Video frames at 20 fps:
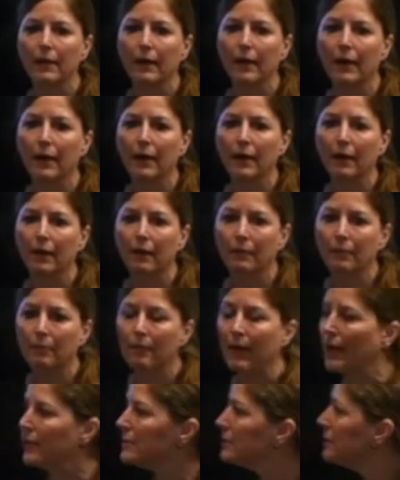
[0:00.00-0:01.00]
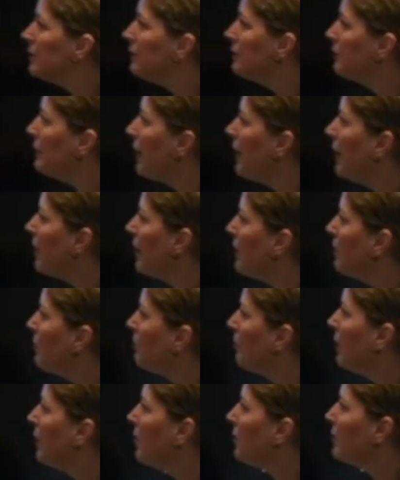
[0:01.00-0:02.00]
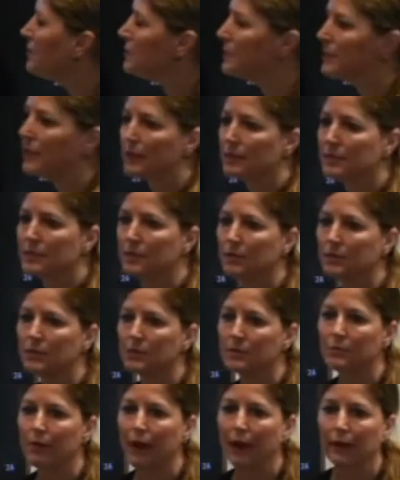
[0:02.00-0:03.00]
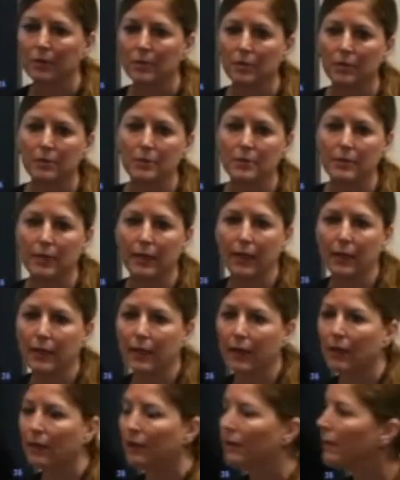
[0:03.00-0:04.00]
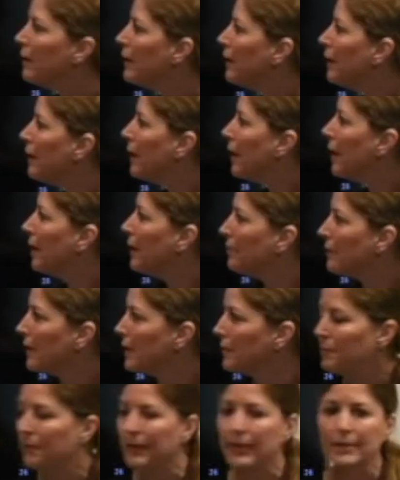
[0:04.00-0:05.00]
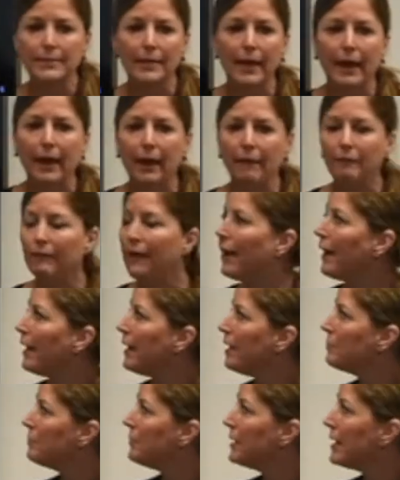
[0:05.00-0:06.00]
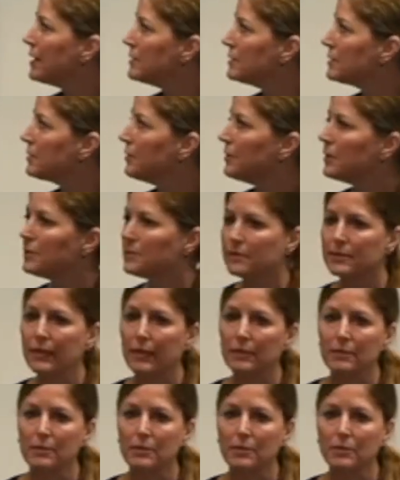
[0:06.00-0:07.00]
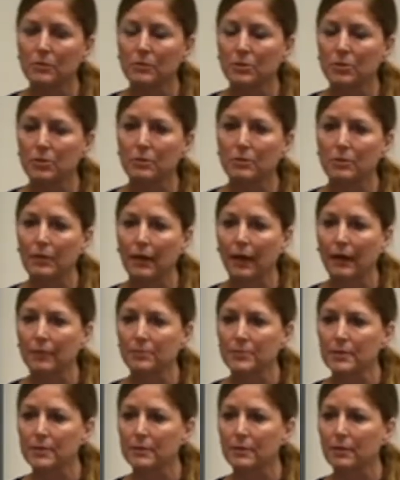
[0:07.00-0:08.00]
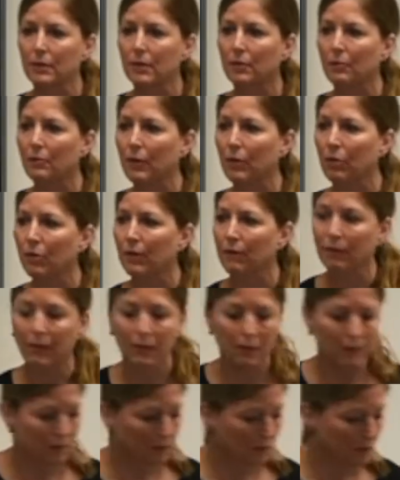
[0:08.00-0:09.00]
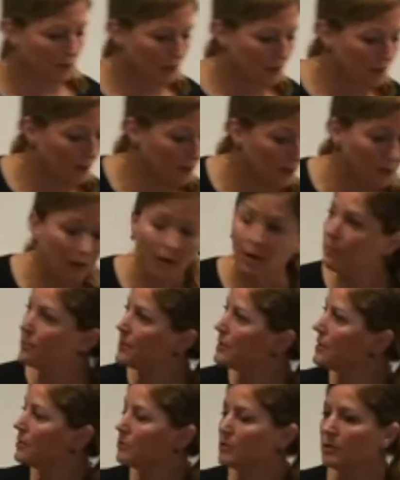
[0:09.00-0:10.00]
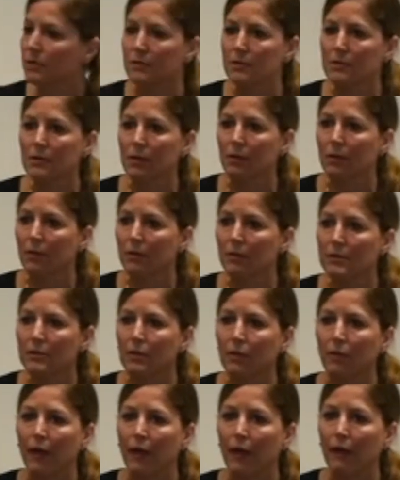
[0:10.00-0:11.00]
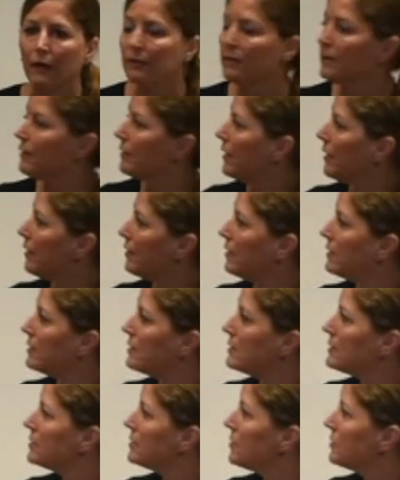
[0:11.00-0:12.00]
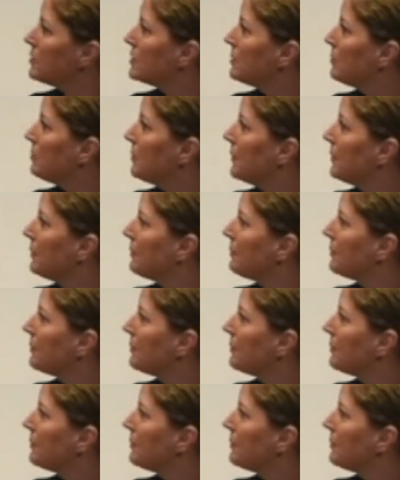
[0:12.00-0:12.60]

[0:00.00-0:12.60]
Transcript: are passive, and then 1 through 6 are detractors in here. Companies that have high NPS scores tend to do 2 times the growth of their competition. So there is a lot there, and it's so simple.